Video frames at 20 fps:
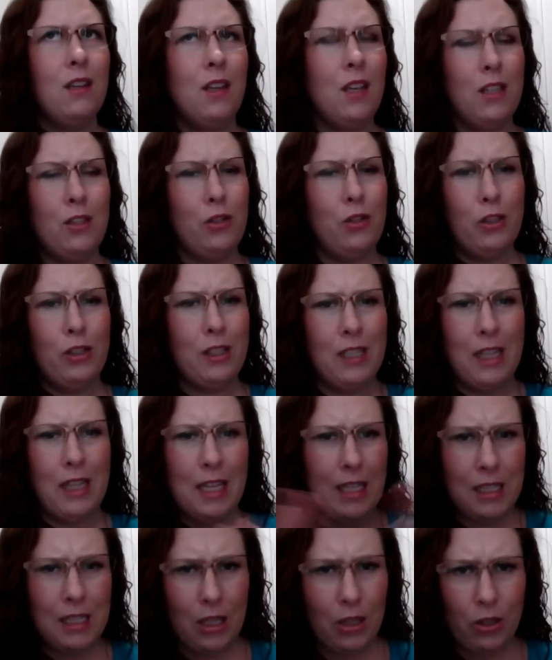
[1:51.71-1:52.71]
it's just
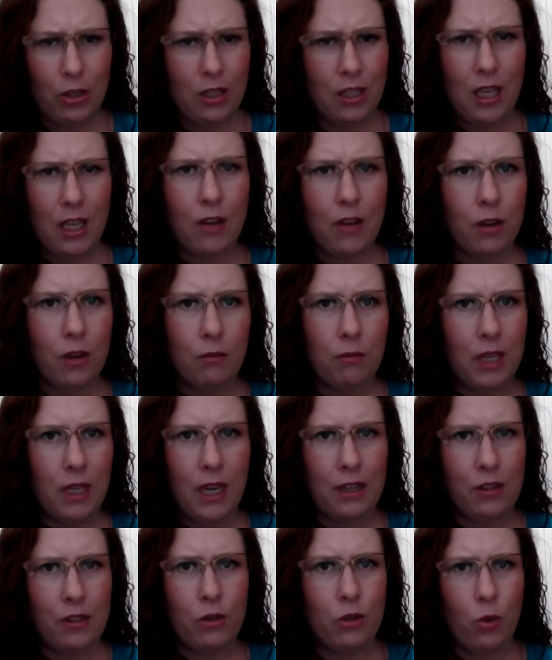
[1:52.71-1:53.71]
easier to give them an
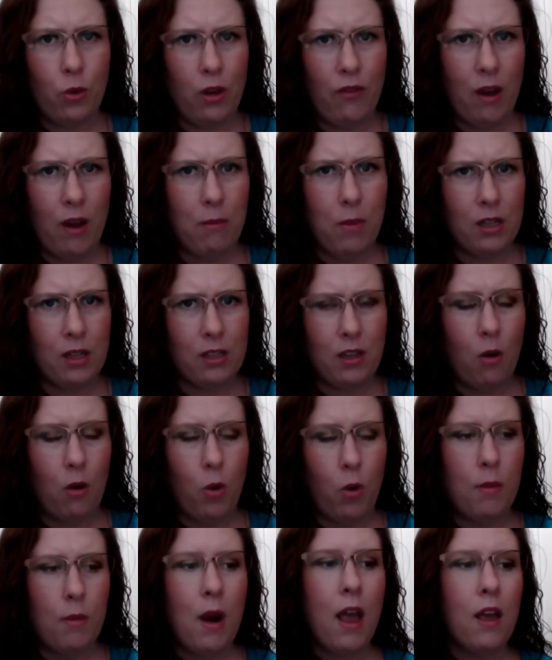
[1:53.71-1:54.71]
extra twenty-five bucks and not
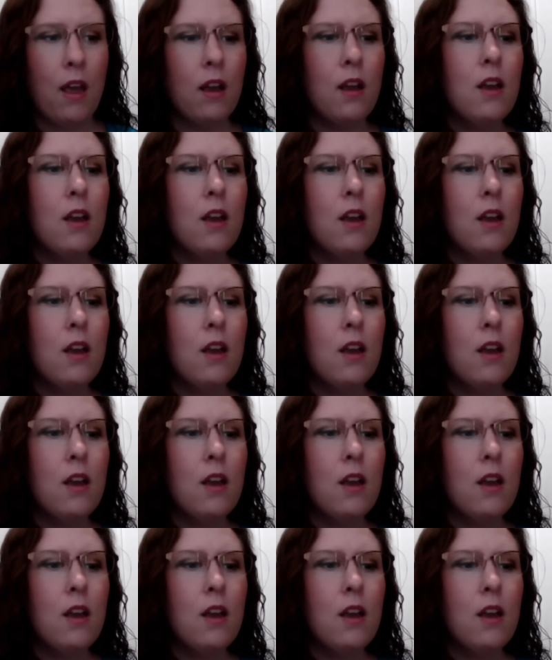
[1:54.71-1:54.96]
worry about it.